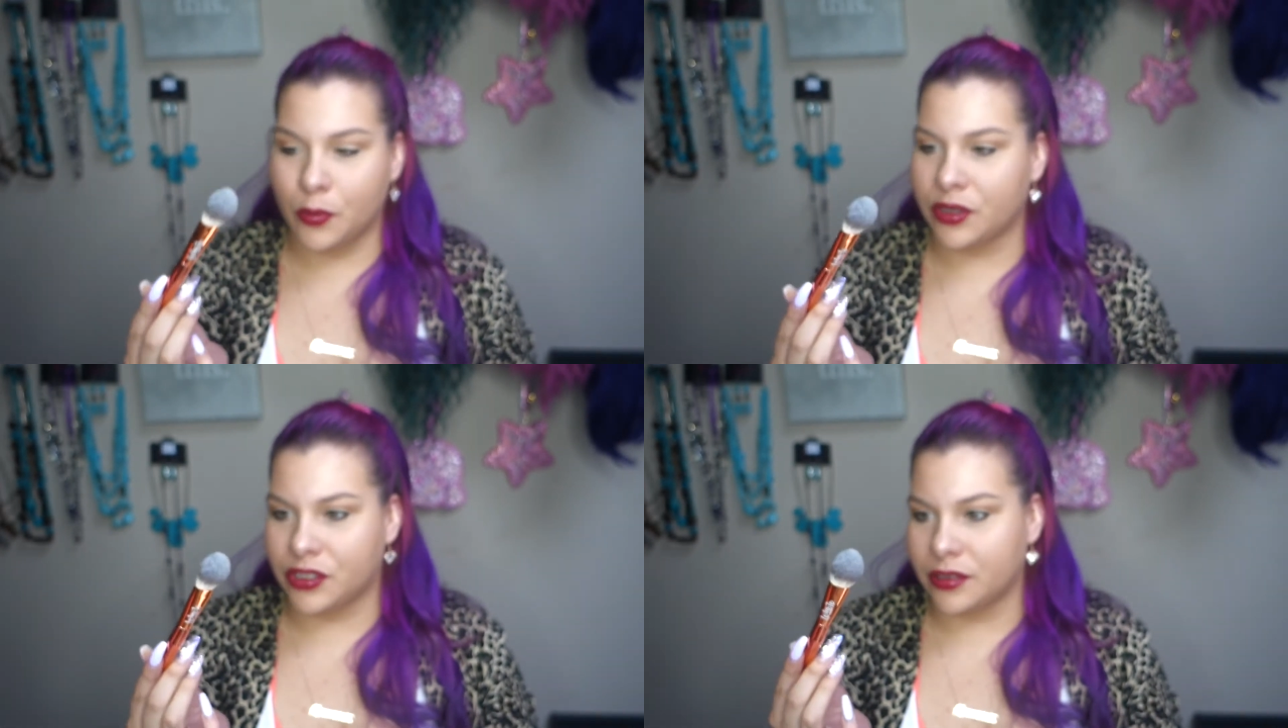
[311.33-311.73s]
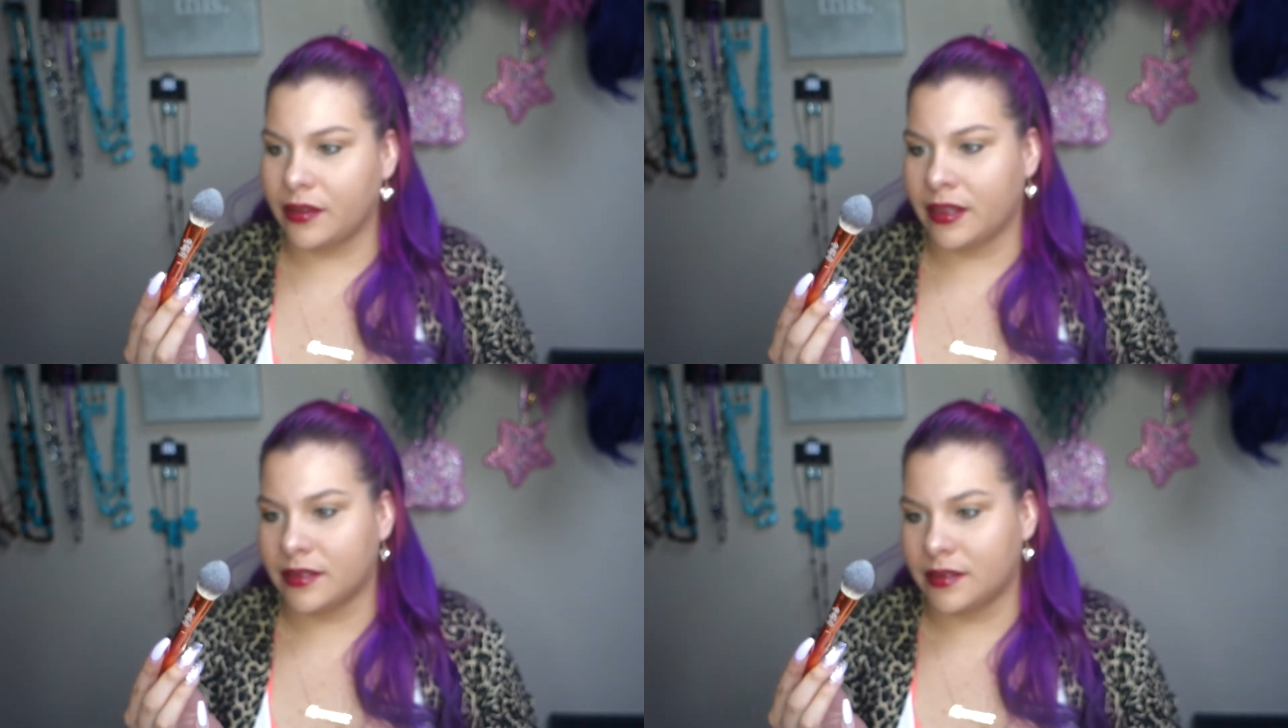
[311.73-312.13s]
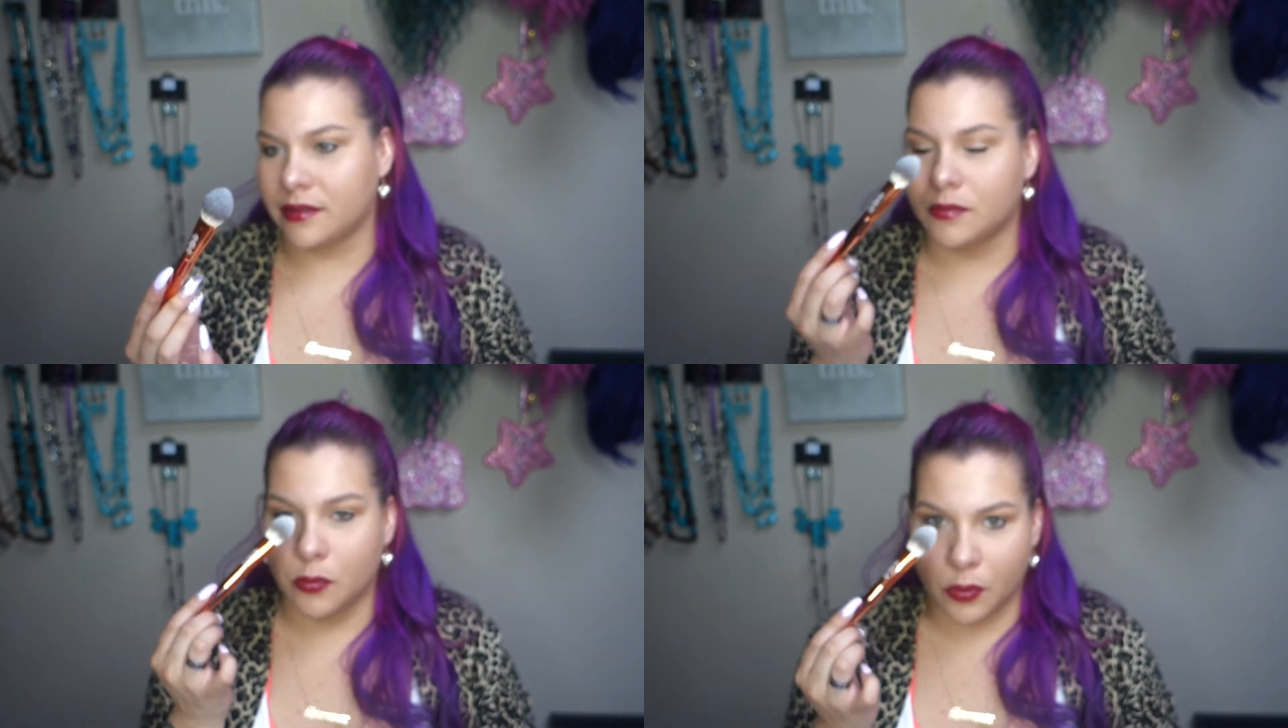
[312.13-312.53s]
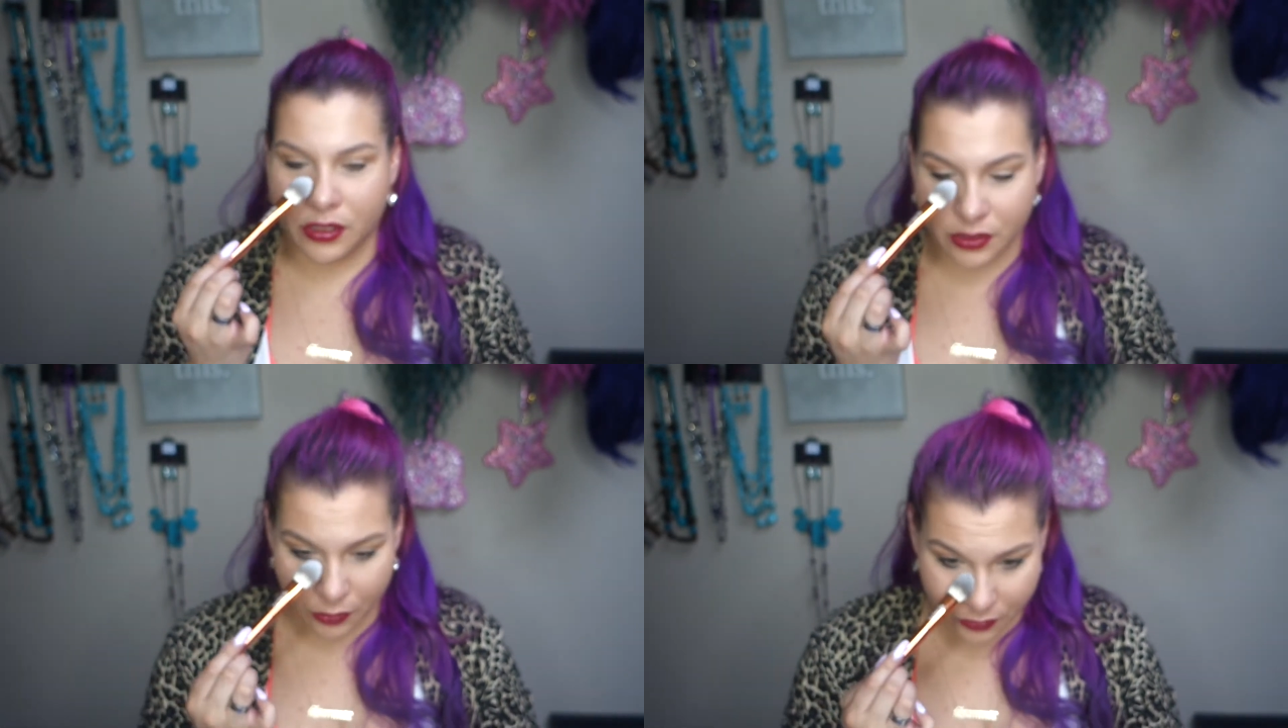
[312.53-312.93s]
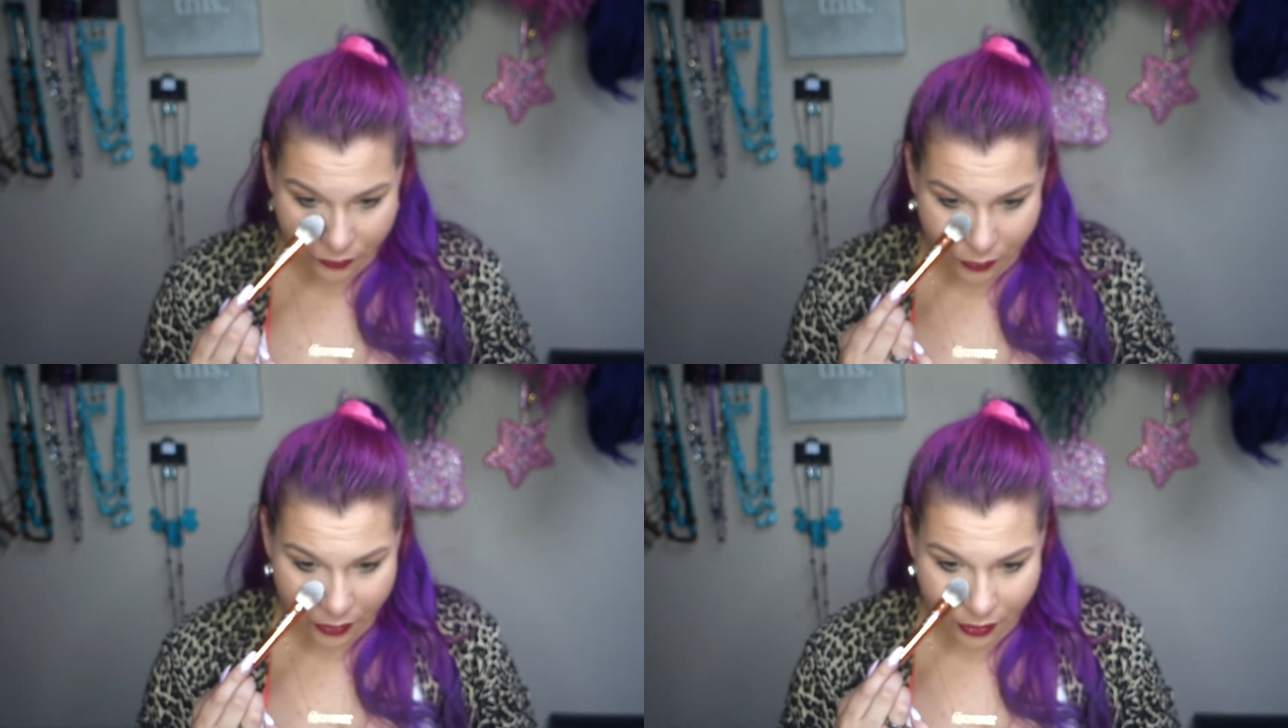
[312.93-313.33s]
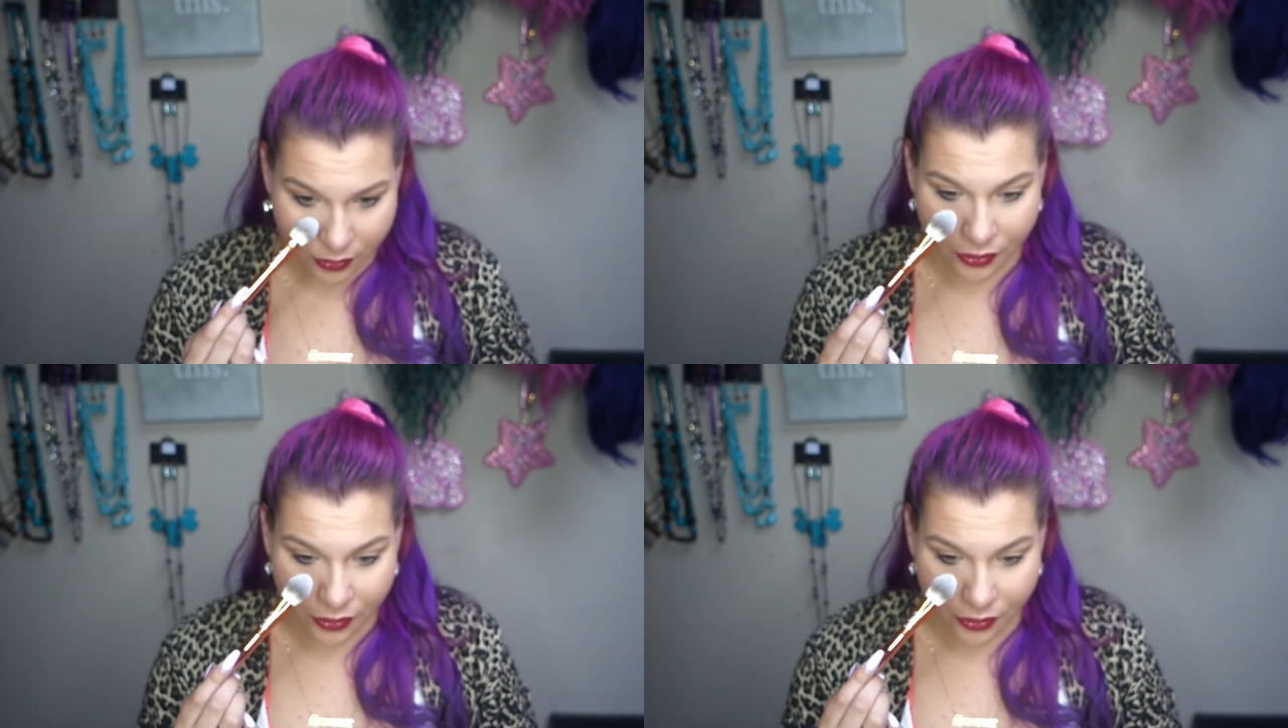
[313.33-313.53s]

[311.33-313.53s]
which that's what it's used for,